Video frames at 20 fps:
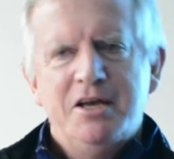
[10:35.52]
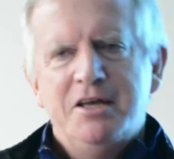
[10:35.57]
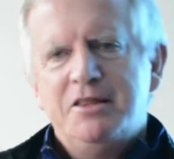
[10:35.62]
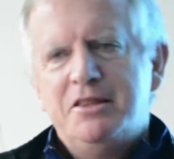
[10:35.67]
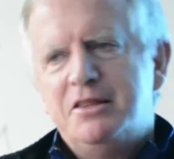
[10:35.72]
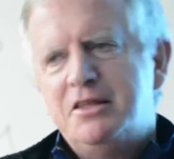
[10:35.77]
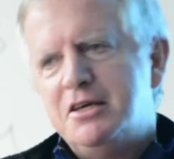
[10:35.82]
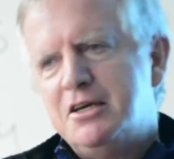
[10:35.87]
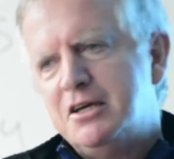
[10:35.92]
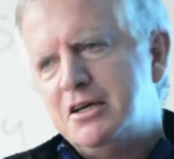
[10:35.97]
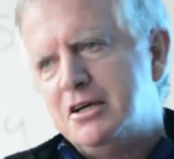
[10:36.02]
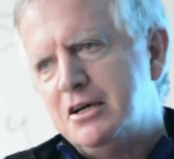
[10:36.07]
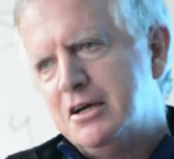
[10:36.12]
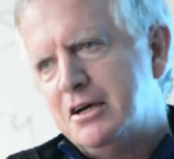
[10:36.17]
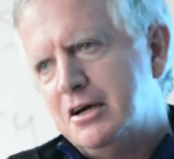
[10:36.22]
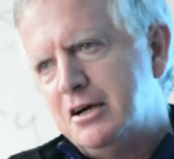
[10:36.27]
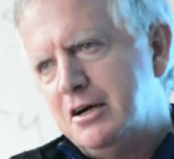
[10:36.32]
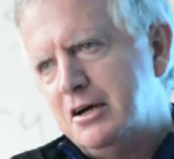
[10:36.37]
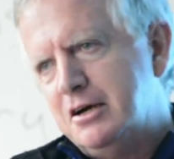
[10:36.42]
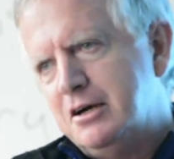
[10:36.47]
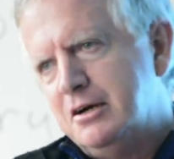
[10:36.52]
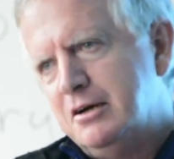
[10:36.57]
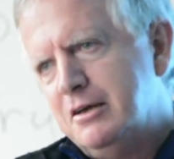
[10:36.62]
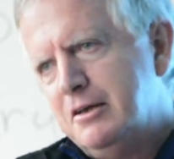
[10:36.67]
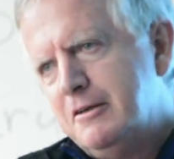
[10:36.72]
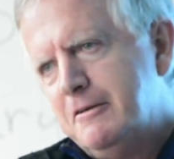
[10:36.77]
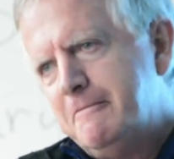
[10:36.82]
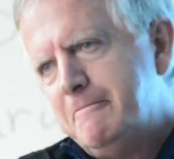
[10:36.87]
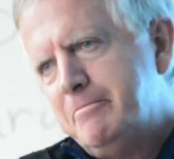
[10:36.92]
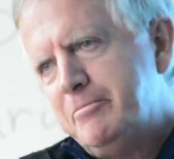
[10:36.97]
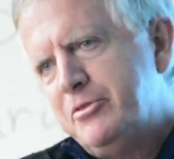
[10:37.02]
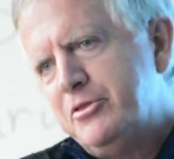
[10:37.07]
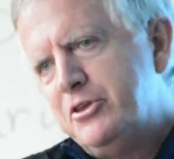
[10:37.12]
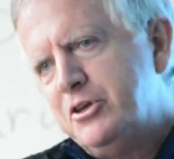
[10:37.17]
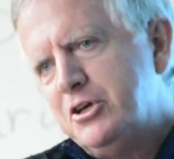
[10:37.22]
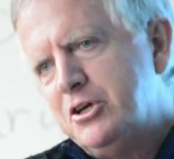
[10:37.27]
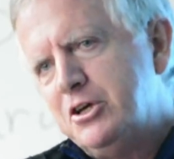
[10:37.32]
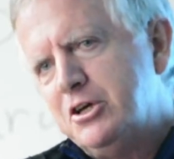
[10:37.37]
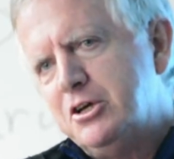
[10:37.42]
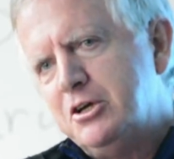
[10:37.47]
The, uh,
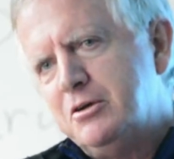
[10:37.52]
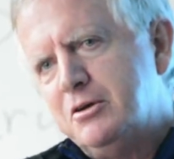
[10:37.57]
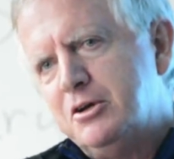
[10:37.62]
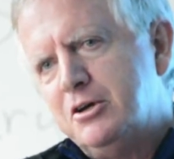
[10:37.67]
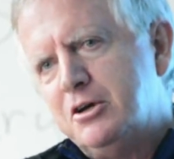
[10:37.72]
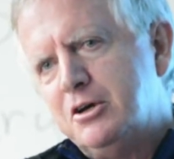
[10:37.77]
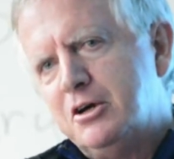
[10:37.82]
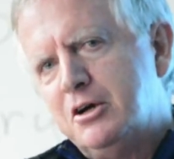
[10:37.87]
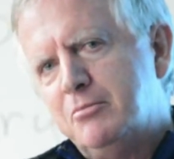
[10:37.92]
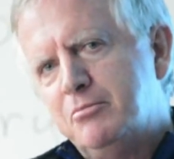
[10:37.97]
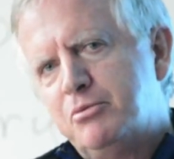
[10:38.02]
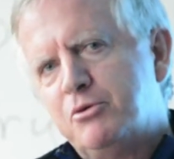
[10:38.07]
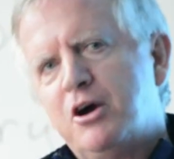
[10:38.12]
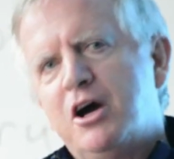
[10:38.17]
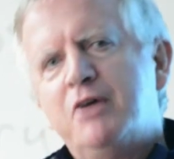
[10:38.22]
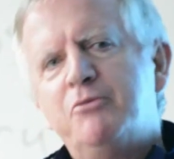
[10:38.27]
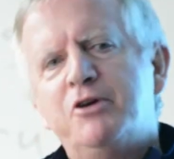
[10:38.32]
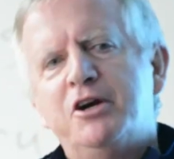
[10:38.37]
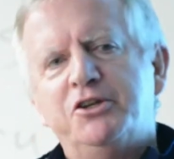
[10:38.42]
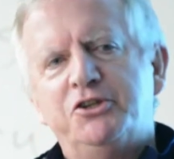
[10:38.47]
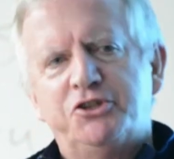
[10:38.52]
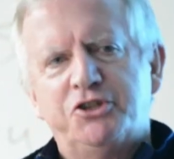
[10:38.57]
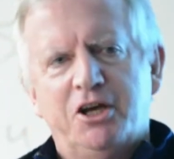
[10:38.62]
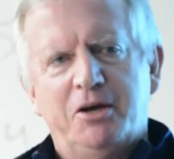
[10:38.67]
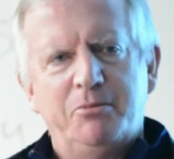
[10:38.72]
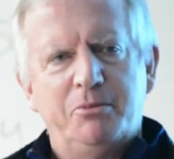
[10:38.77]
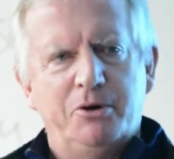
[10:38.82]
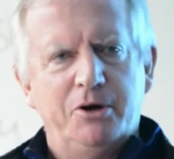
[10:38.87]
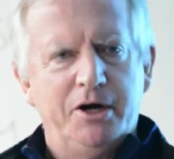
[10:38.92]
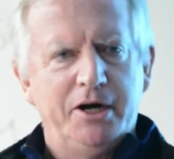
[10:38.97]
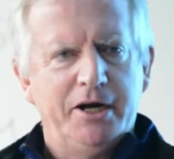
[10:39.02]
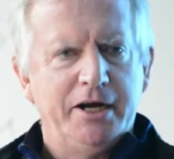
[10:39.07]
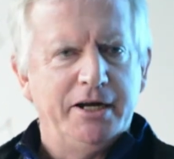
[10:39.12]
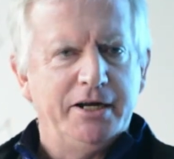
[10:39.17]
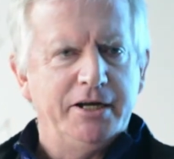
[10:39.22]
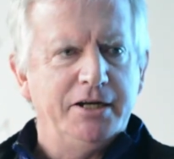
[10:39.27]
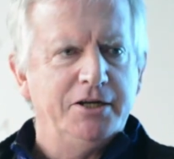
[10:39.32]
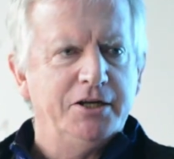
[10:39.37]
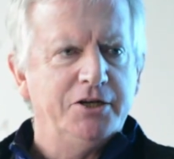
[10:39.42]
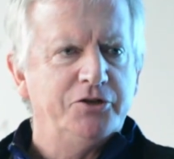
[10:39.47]
the uh, Broadway
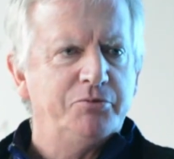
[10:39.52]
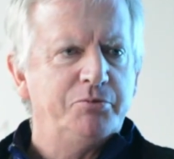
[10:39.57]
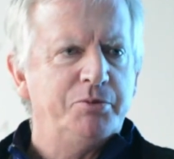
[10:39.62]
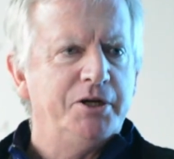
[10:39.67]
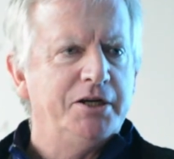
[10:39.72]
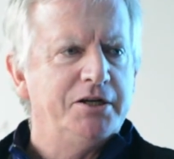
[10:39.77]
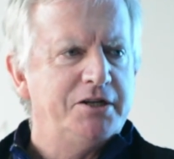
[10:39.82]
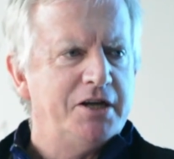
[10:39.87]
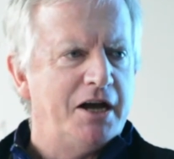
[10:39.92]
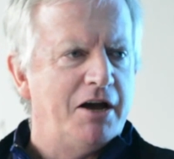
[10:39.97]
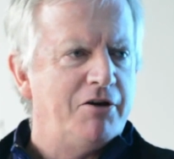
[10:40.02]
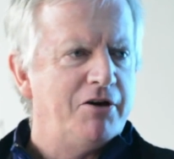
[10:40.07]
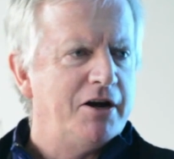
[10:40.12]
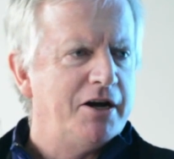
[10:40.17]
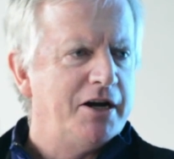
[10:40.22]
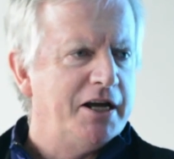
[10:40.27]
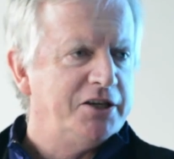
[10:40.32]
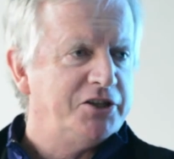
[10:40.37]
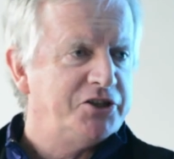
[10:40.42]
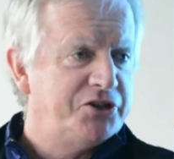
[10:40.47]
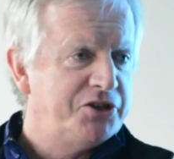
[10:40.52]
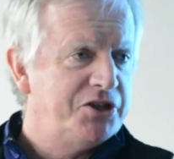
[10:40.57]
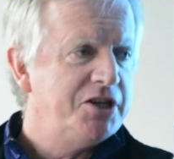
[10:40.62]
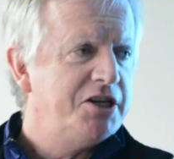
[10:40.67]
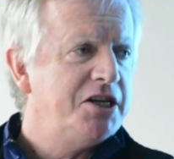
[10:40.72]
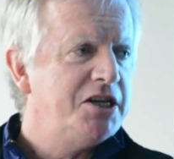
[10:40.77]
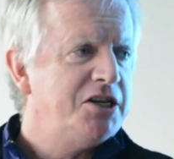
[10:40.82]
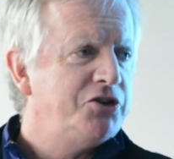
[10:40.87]
subway is being touted as the